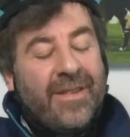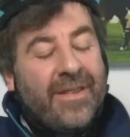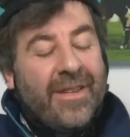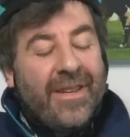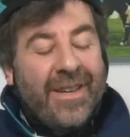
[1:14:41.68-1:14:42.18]
so,
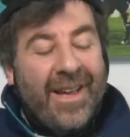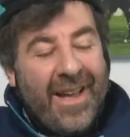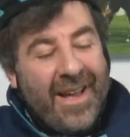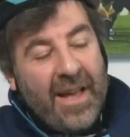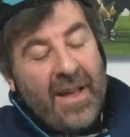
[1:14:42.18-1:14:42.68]

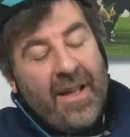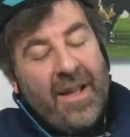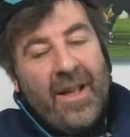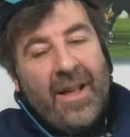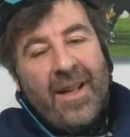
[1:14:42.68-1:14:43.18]
so we're
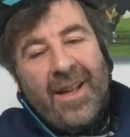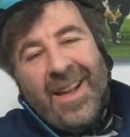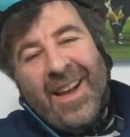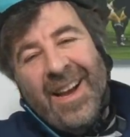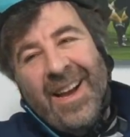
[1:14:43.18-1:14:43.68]
fine.
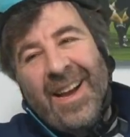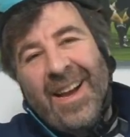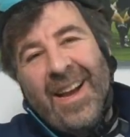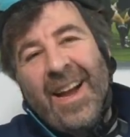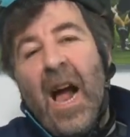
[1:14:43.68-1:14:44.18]

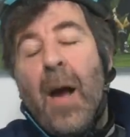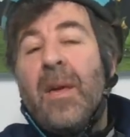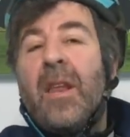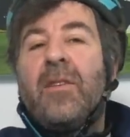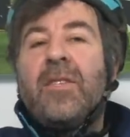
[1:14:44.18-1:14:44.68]
Uh, I
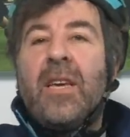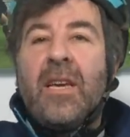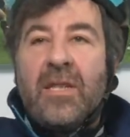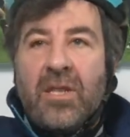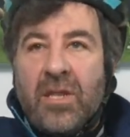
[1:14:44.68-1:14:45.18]
mean, it,
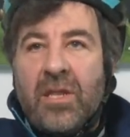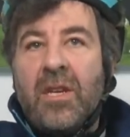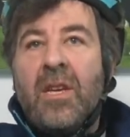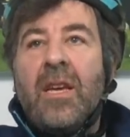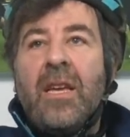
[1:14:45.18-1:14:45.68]
it
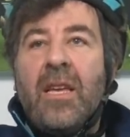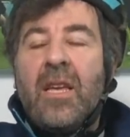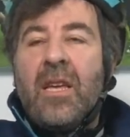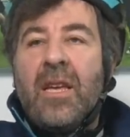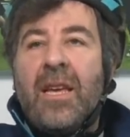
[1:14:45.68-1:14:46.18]

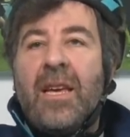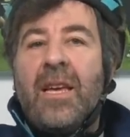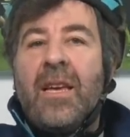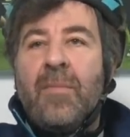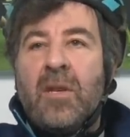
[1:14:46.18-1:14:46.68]

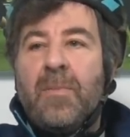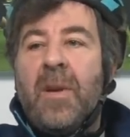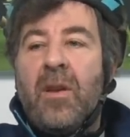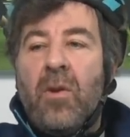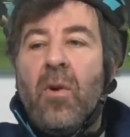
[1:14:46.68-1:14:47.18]
it must
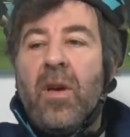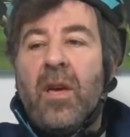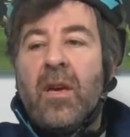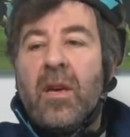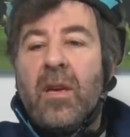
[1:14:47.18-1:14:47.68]
be
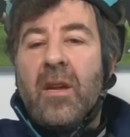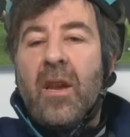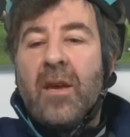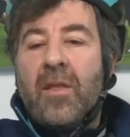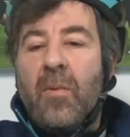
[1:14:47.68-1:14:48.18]
annoying,
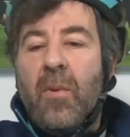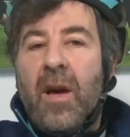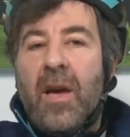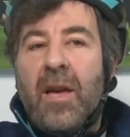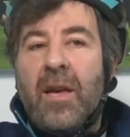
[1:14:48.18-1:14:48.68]
like the
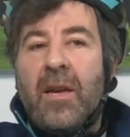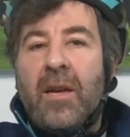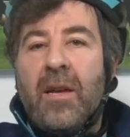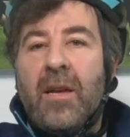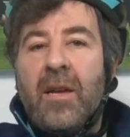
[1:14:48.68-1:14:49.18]
way
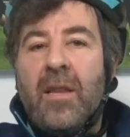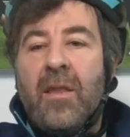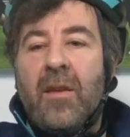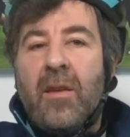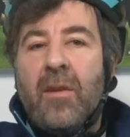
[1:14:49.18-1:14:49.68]
in
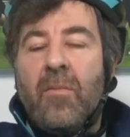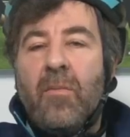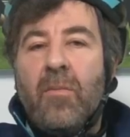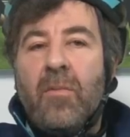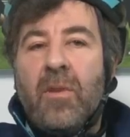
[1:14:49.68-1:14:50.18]
the.
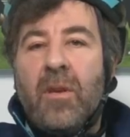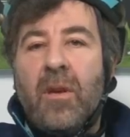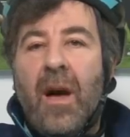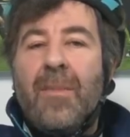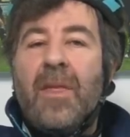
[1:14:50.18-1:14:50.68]

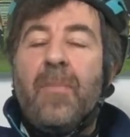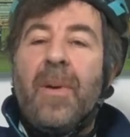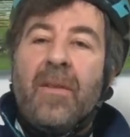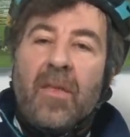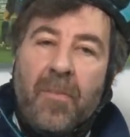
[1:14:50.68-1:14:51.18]
the I mean, the
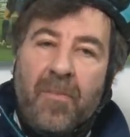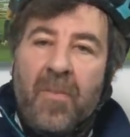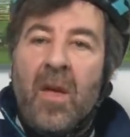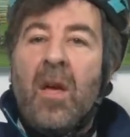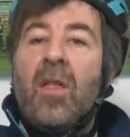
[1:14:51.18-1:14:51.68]
bit. the
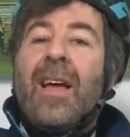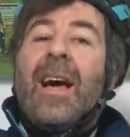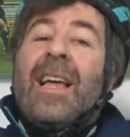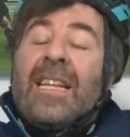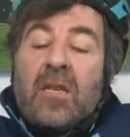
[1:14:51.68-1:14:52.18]
I,
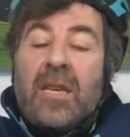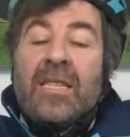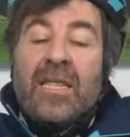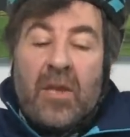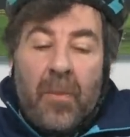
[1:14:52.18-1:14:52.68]
it's,
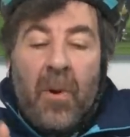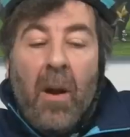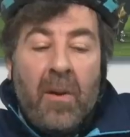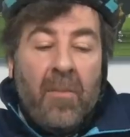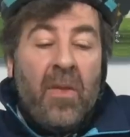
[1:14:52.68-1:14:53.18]
isn't it the
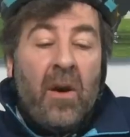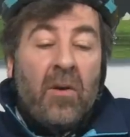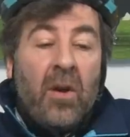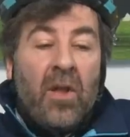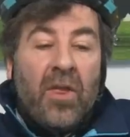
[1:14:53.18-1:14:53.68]
problem
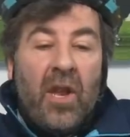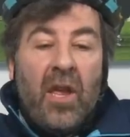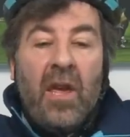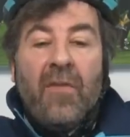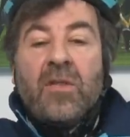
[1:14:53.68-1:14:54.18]
though
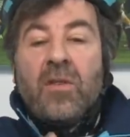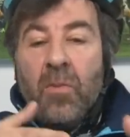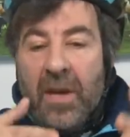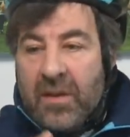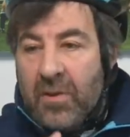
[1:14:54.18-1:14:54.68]
that if it's a
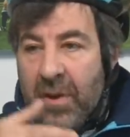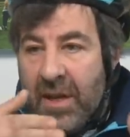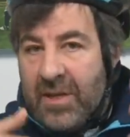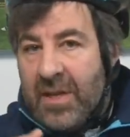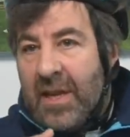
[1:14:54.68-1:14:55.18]
week to
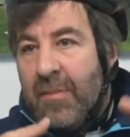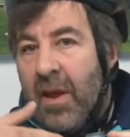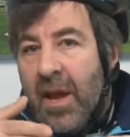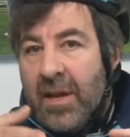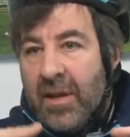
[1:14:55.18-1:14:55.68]
week team
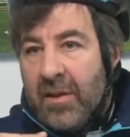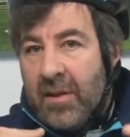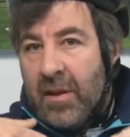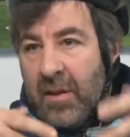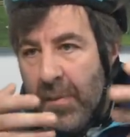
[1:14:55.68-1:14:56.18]
like
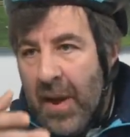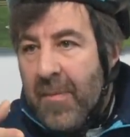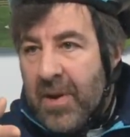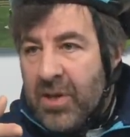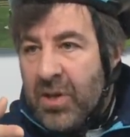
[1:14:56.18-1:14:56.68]
uh, the
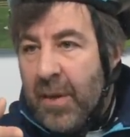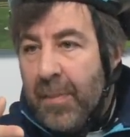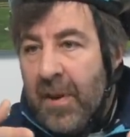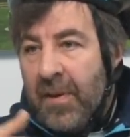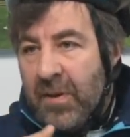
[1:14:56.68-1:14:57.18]

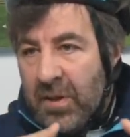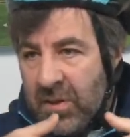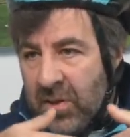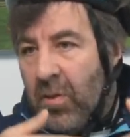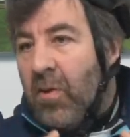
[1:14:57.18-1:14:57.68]
Premiership, the
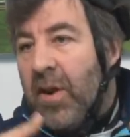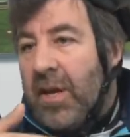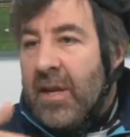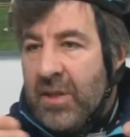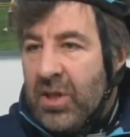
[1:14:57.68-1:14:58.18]

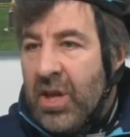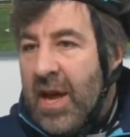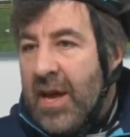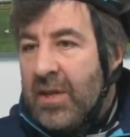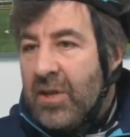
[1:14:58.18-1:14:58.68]
story can
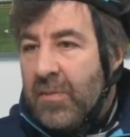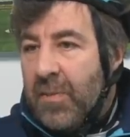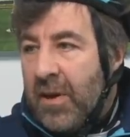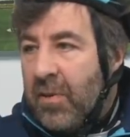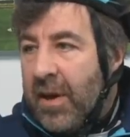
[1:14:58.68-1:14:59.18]
change
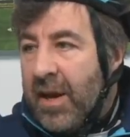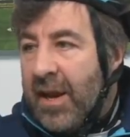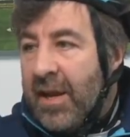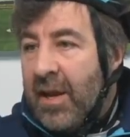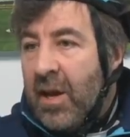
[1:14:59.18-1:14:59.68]
pretty
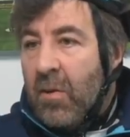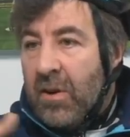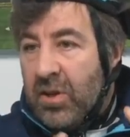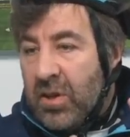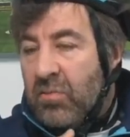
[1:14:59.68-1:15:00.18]
quickly. Mm.
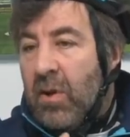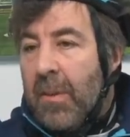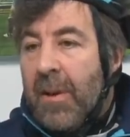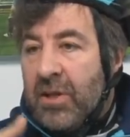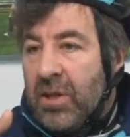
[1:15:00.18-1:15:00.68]
Whereas because
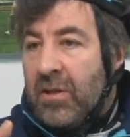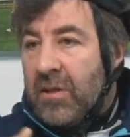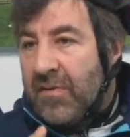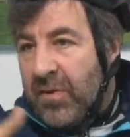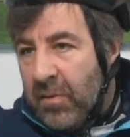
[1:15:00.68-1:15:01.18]
rugby matches,
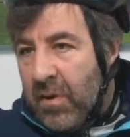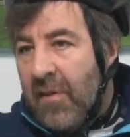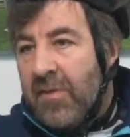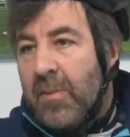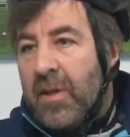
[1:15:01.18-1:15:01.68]
there's fewer
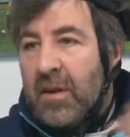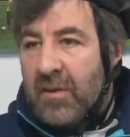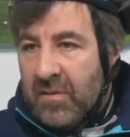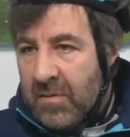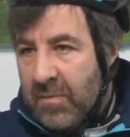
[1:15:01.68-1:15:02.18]
of them and
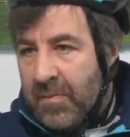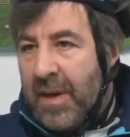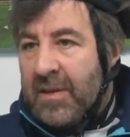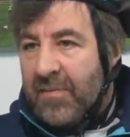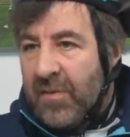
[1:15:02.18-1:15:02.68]
they're
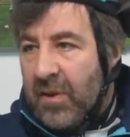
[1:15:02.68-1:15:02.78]
spaced